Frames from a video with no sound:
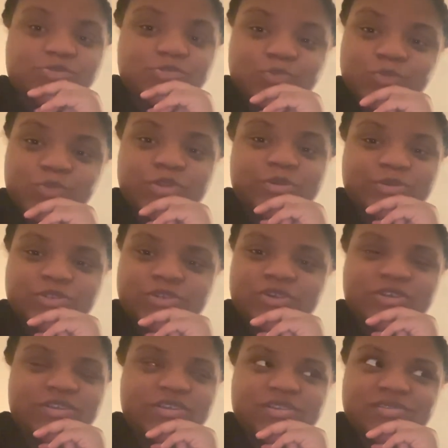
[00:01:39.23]
Real
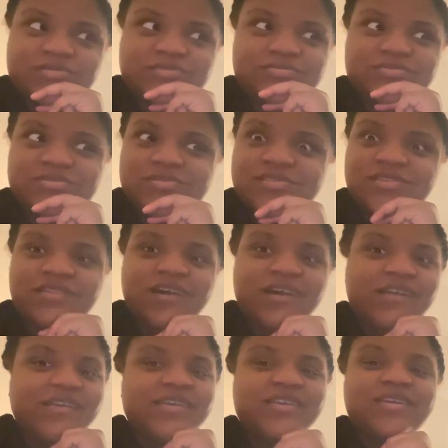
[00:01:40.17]
retarded.
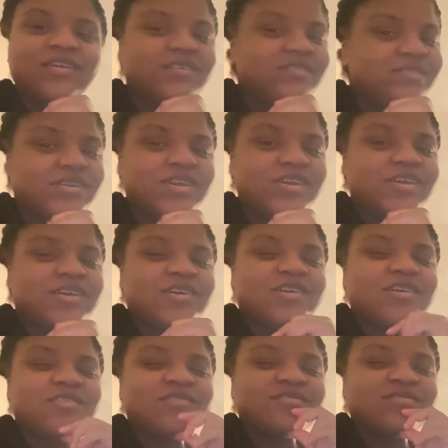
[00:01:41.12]
Like,
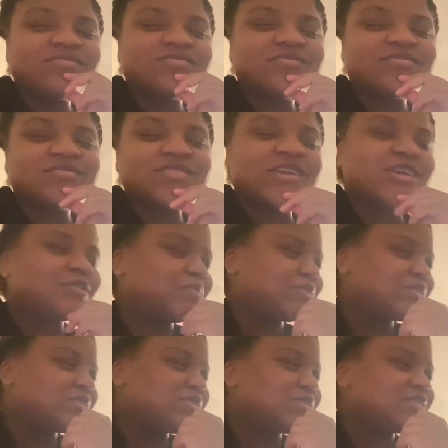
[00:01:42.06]
that don't
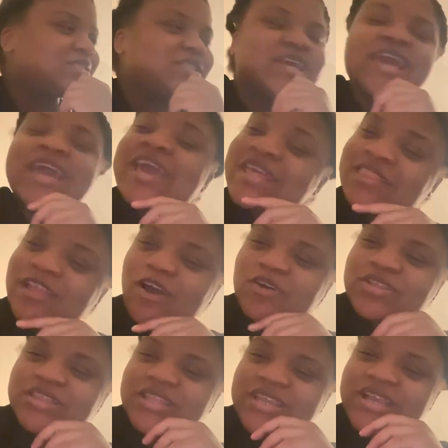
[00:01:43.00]
make sense. And the
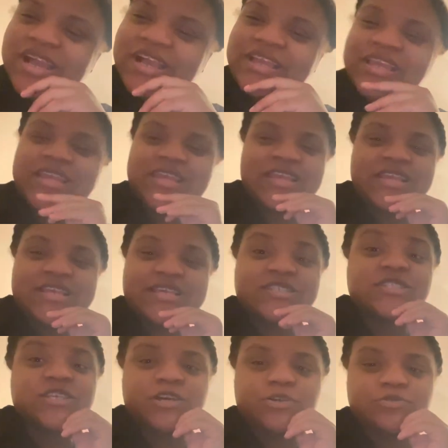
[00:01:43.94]
only thing I can eat is
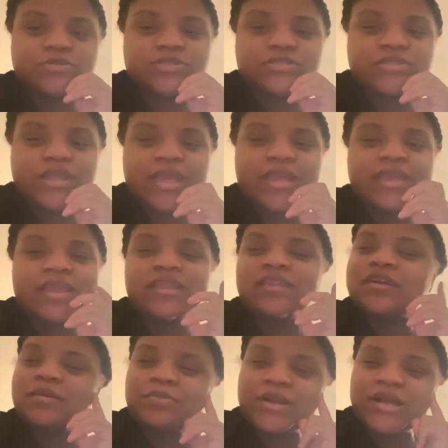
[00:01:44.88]
toast and a
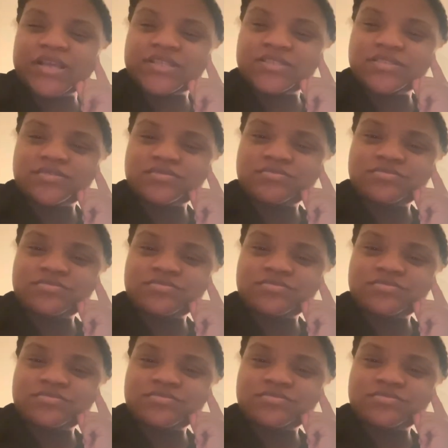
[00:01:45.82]
cup of ice.